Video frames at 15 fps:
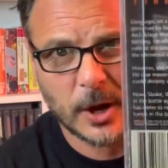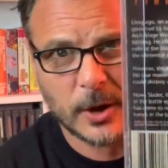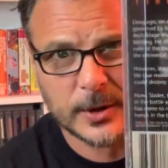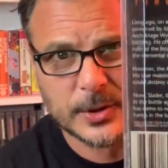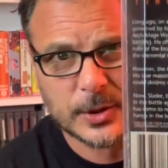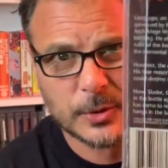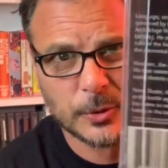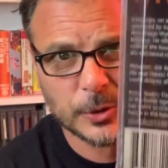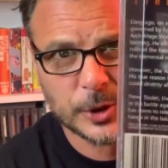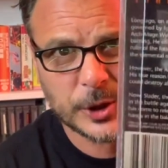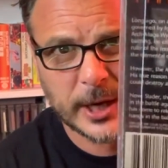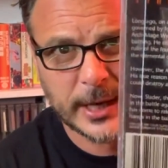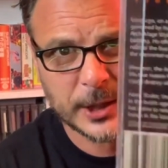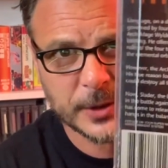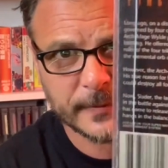high score
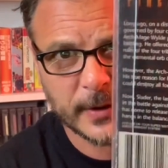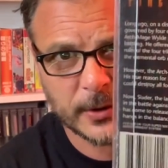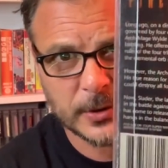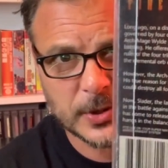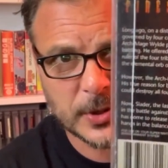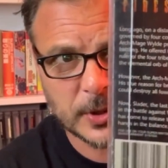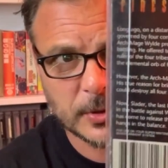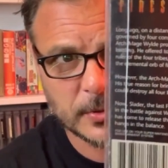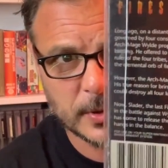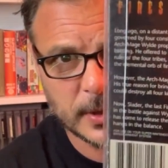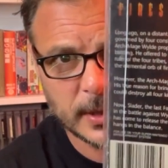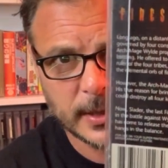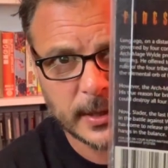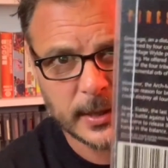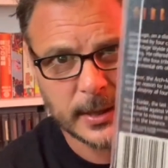challenge very soon.
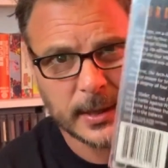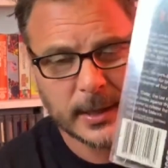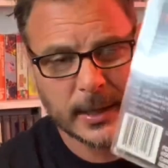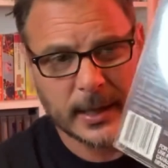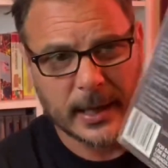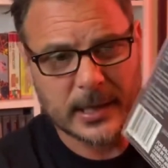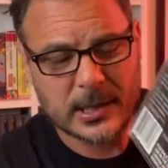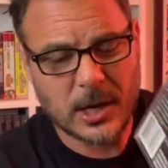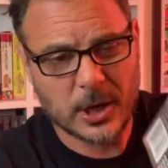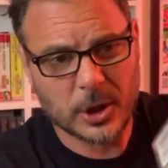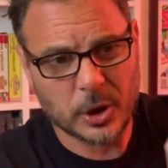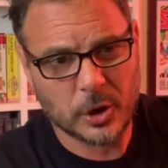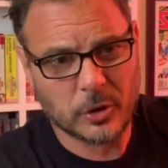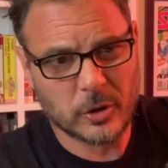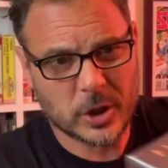It's like
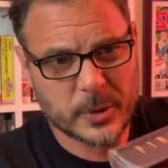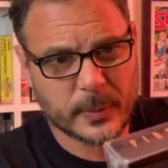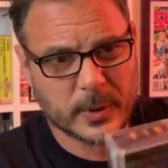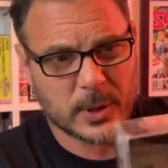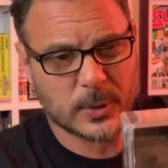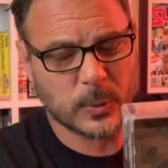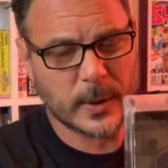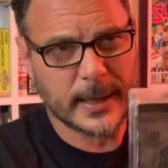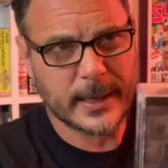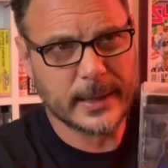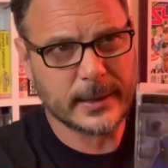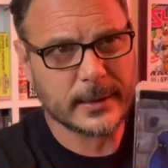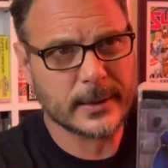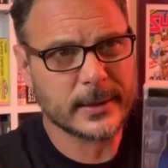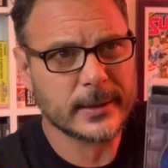a cross
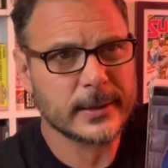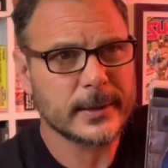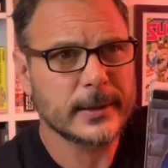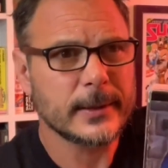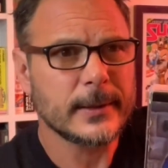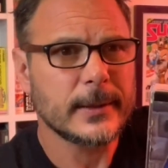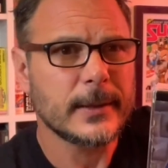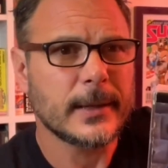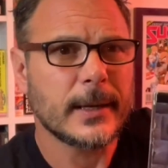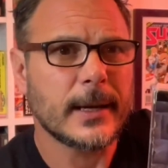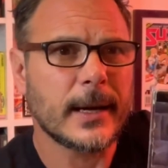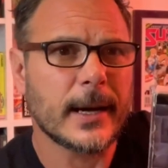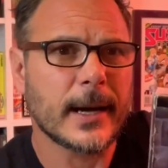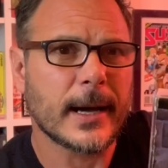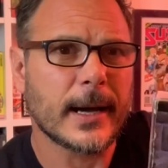between,
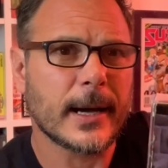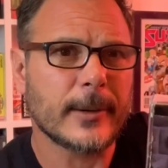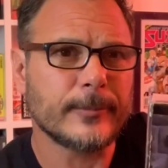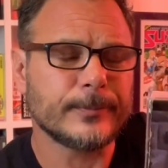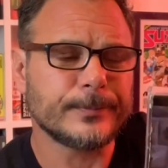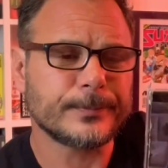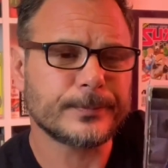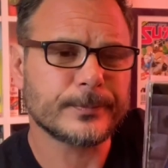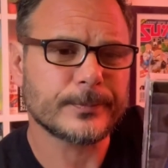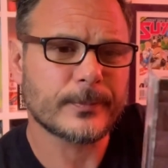God,